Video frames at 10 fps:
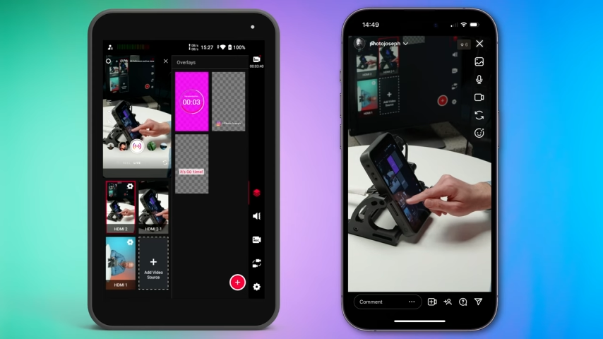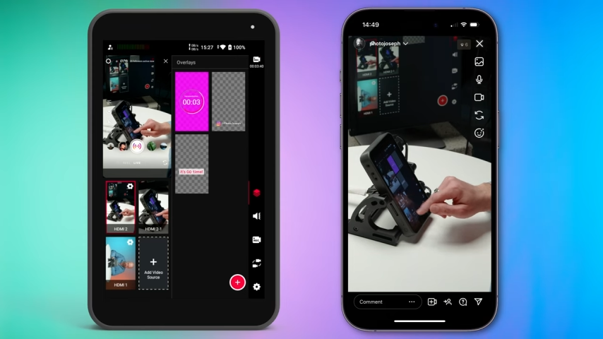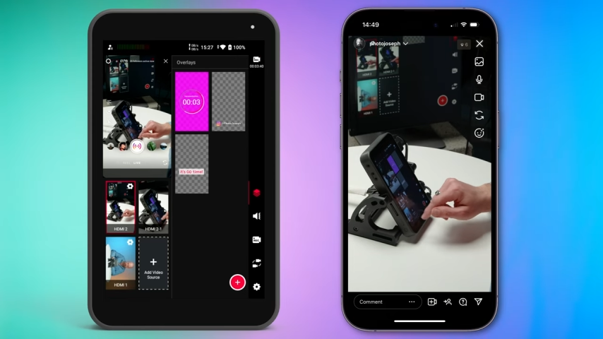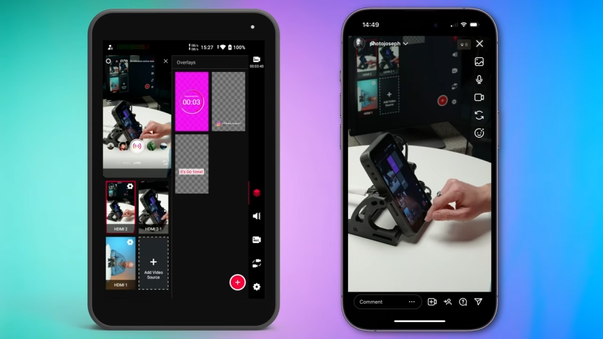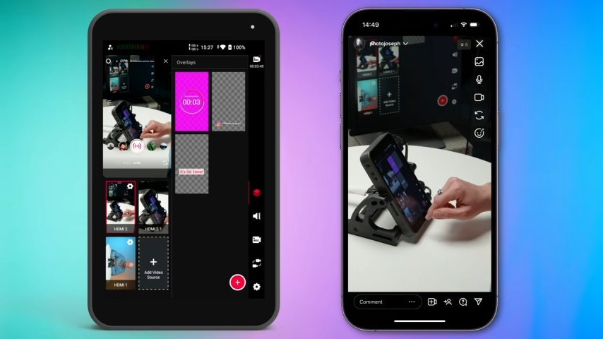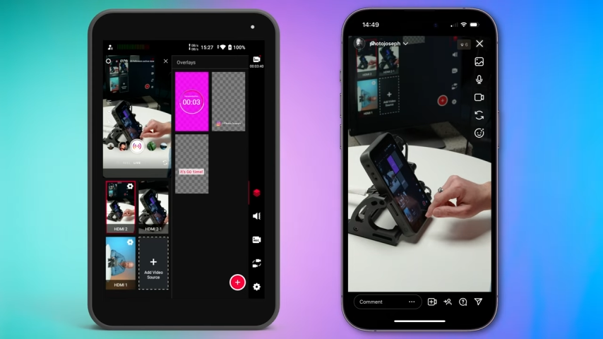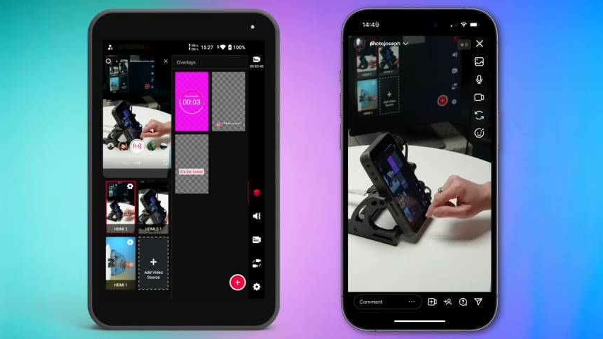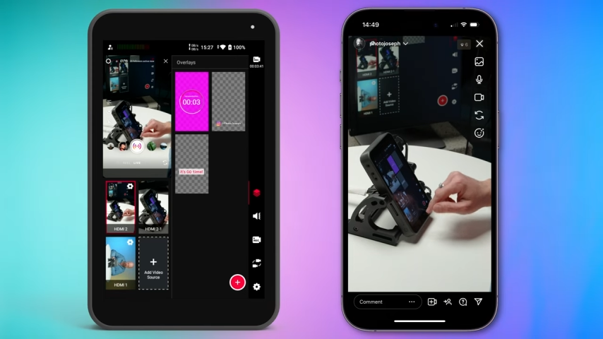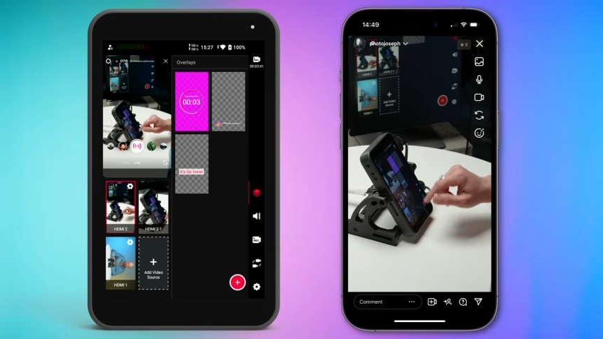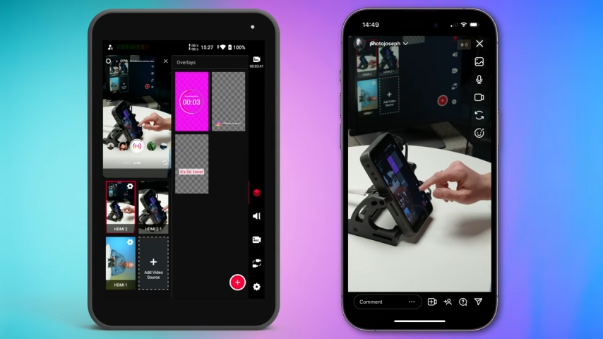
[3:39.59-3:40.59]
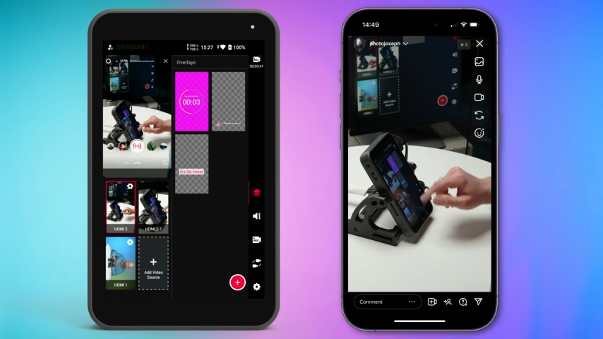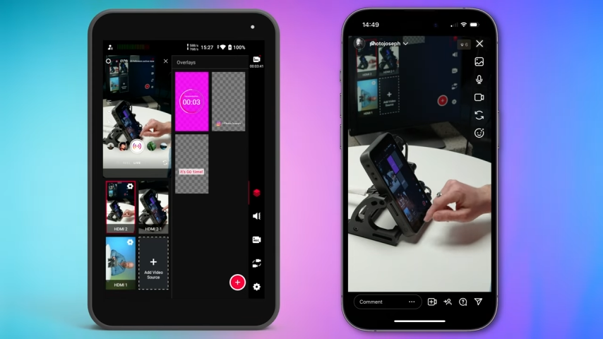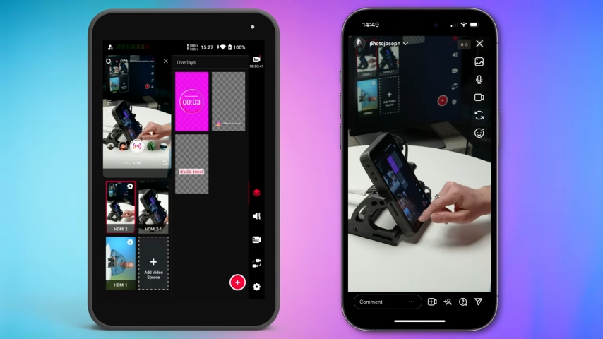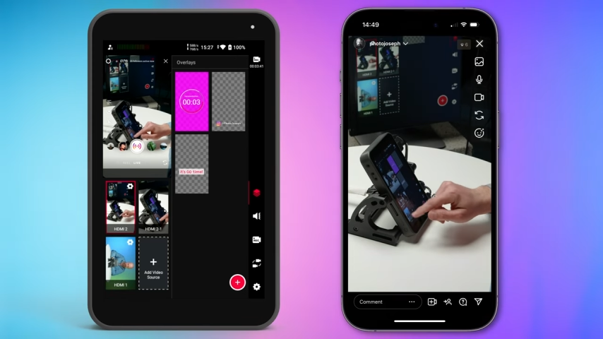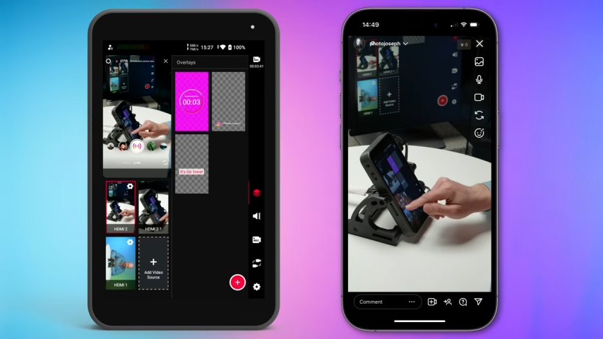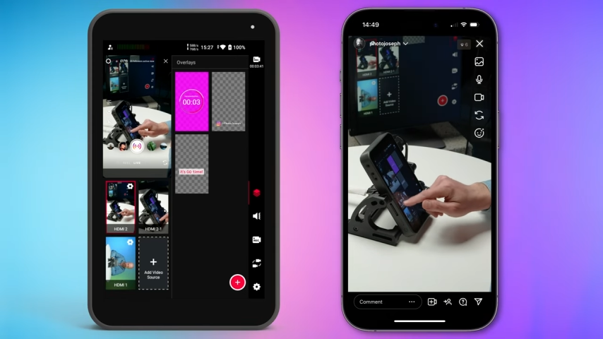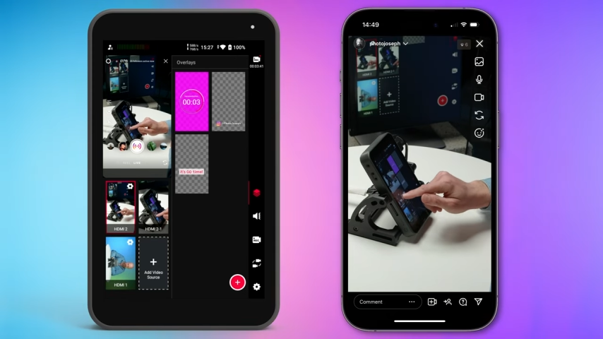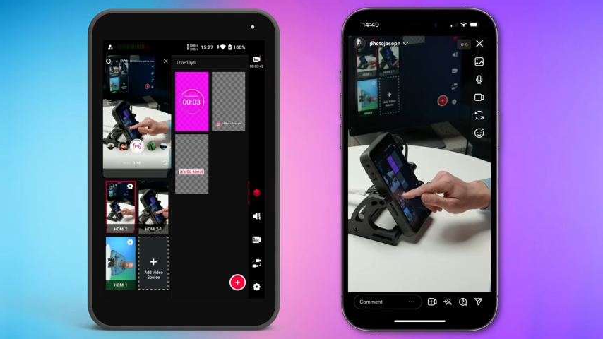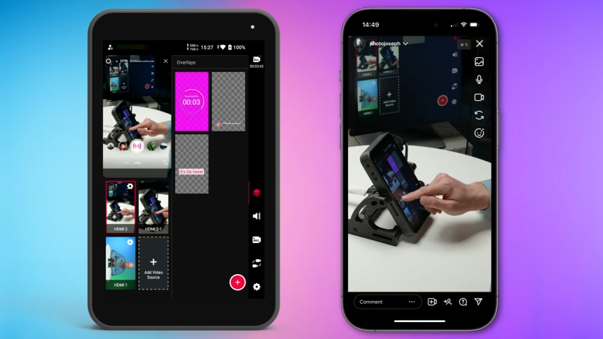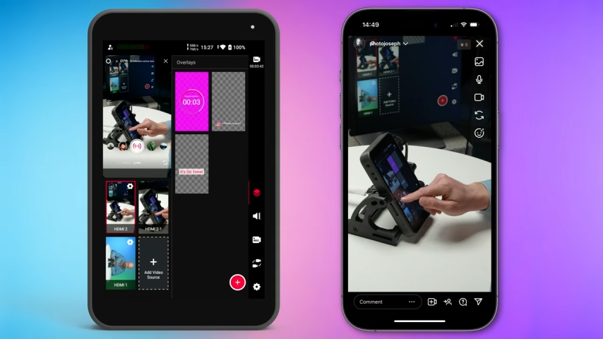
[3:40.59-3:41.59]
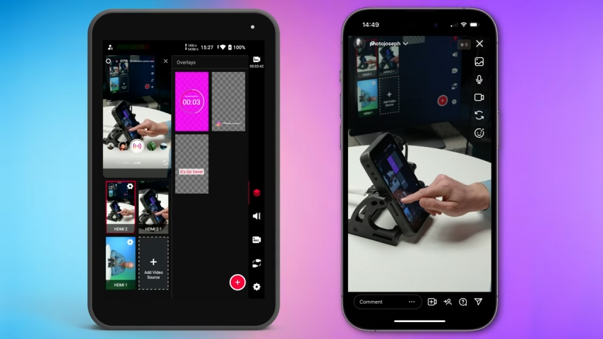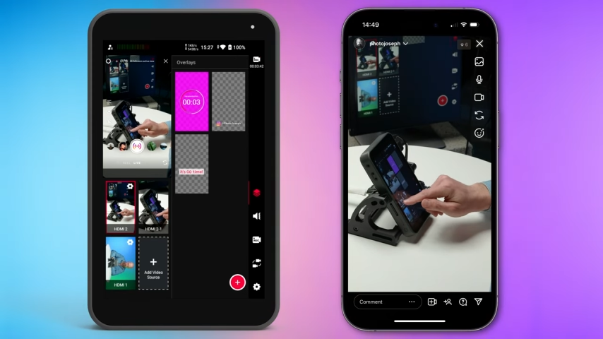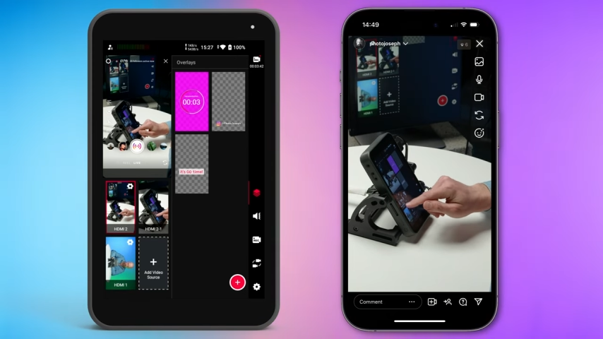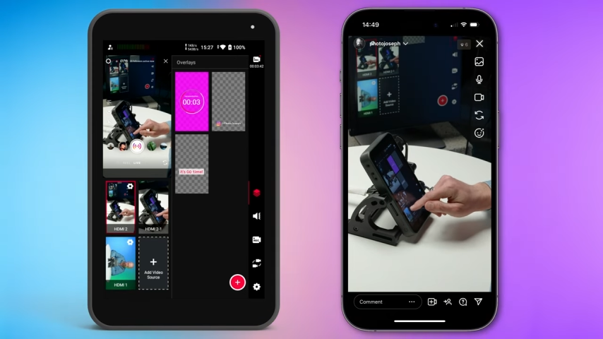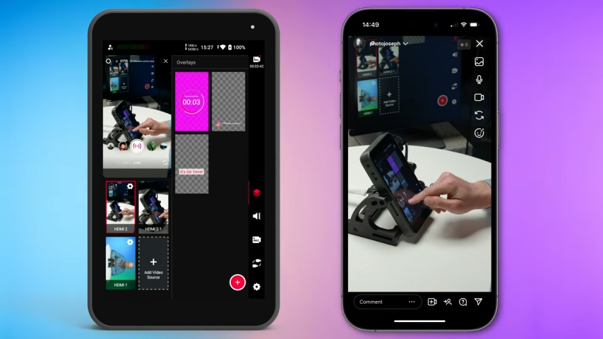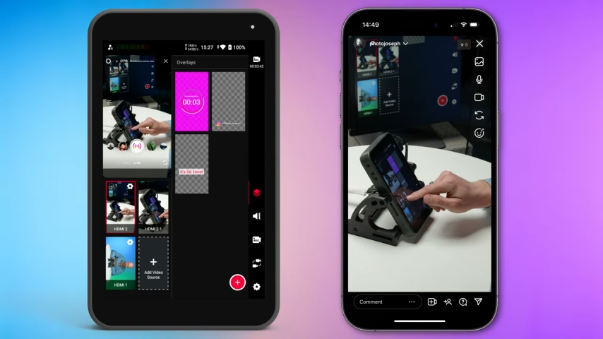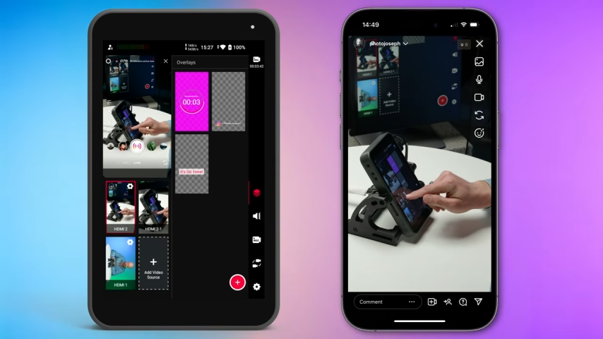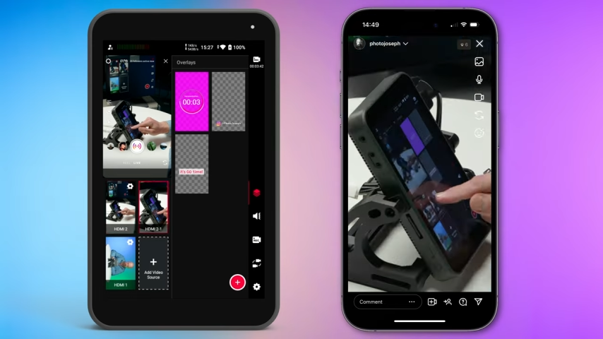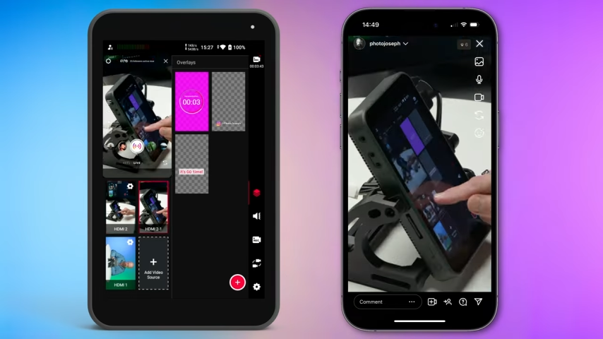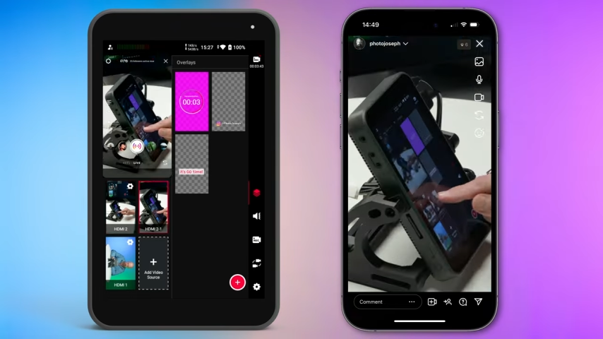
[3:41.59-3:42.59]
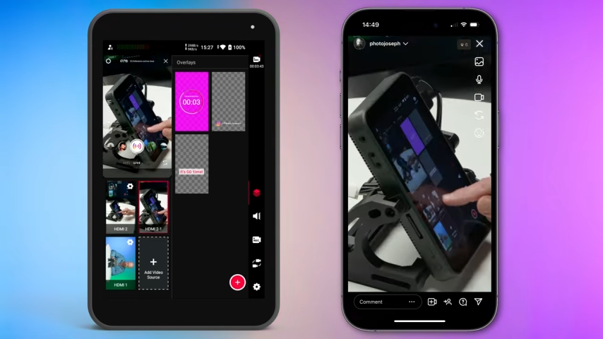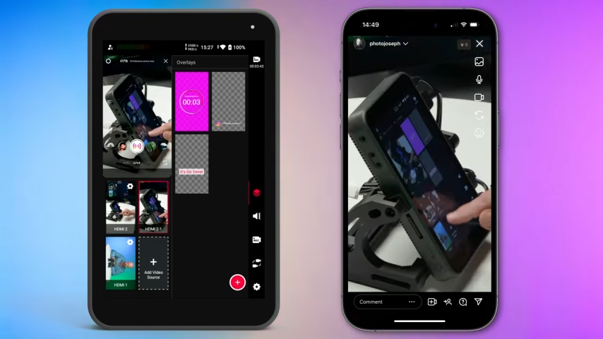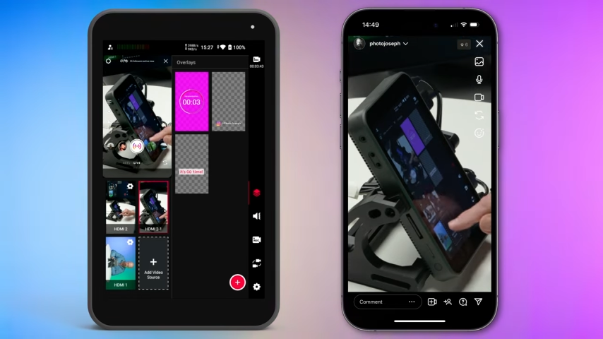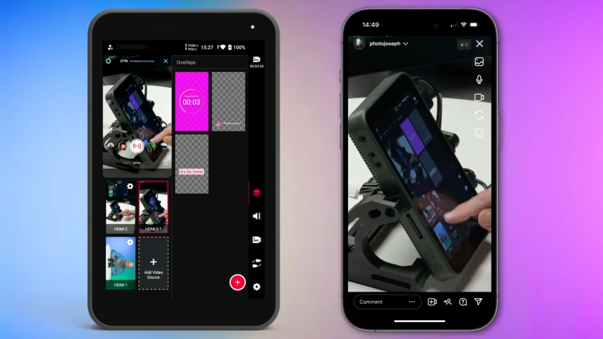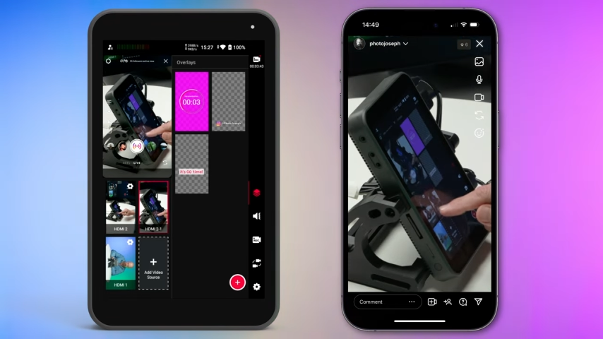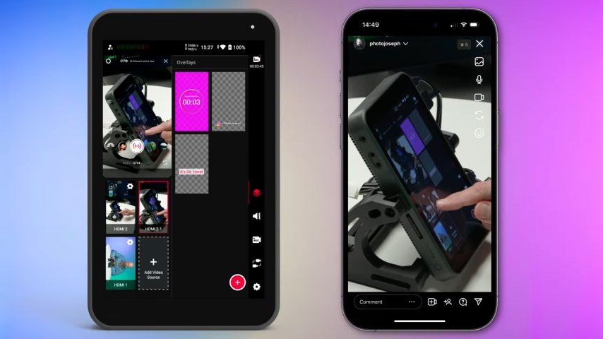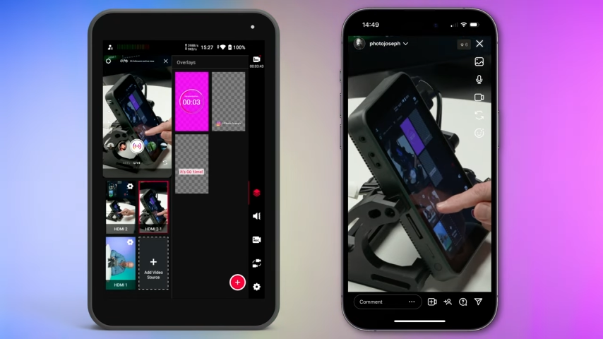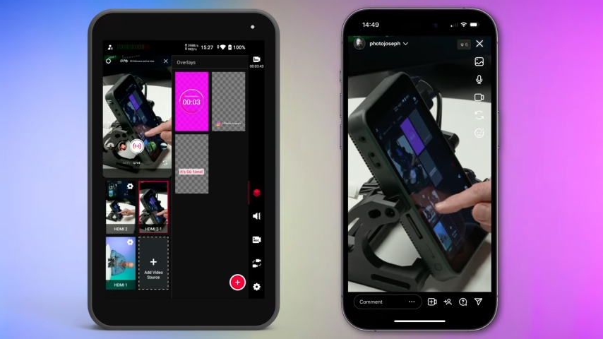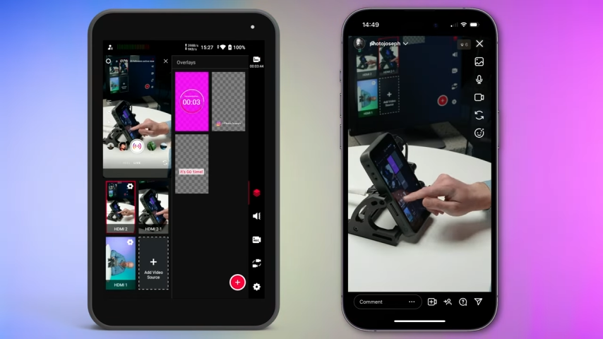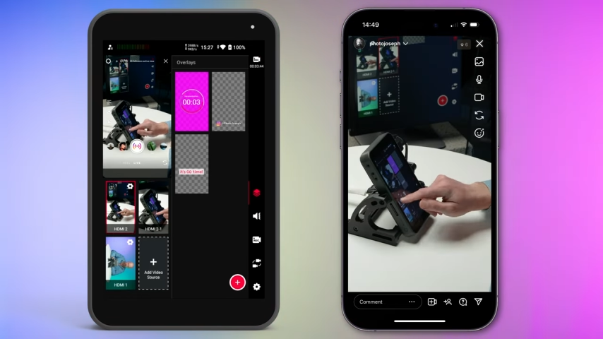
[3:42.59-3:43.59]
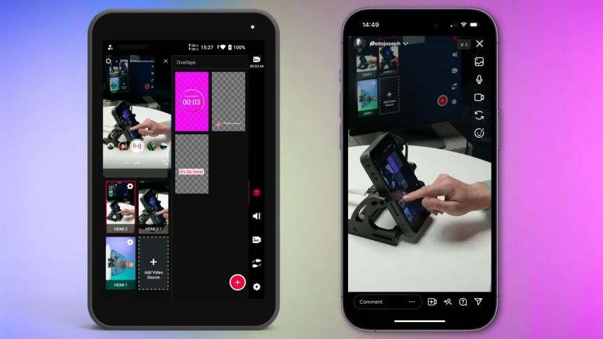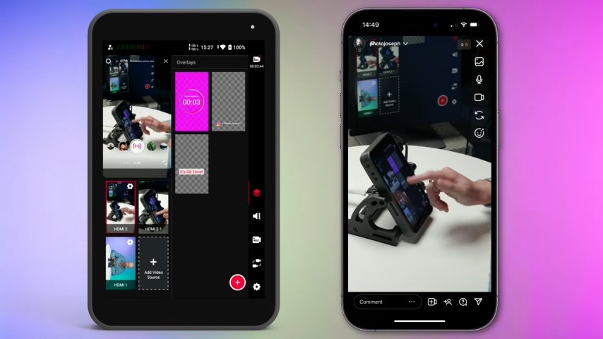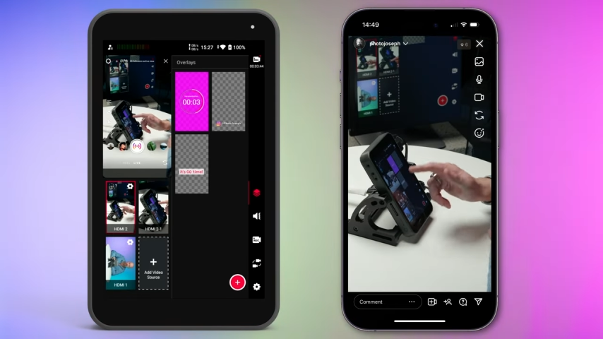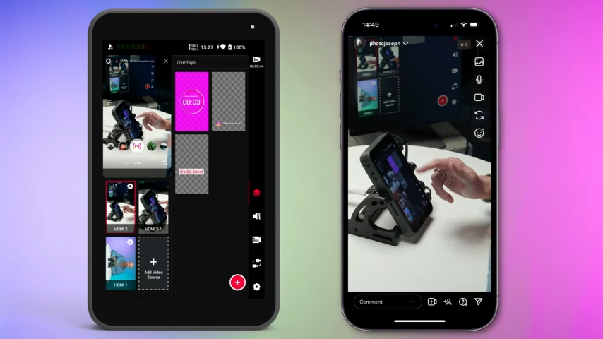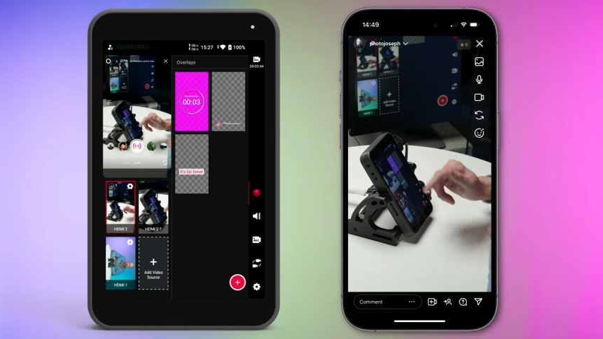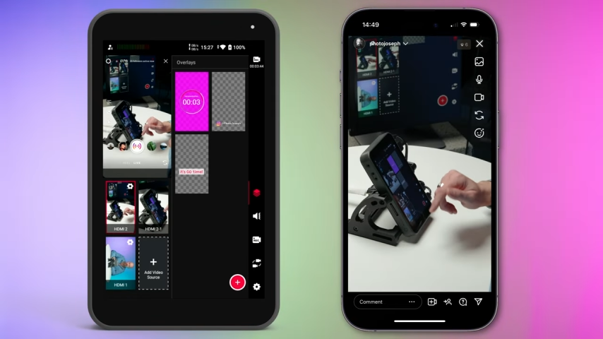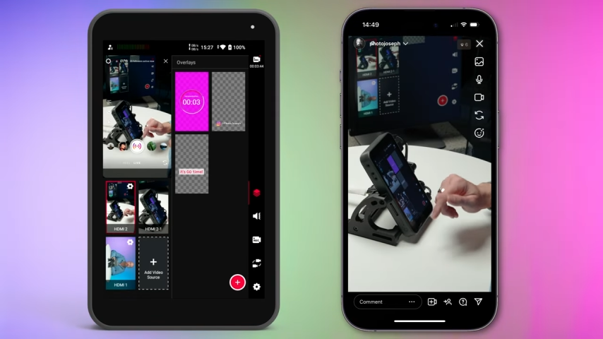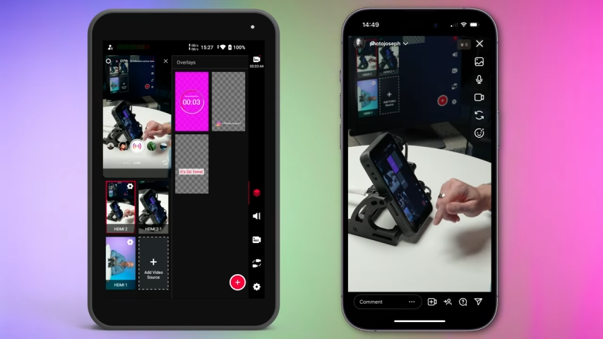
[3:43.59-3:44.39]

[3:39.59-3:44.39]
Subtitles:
(no speaker visible)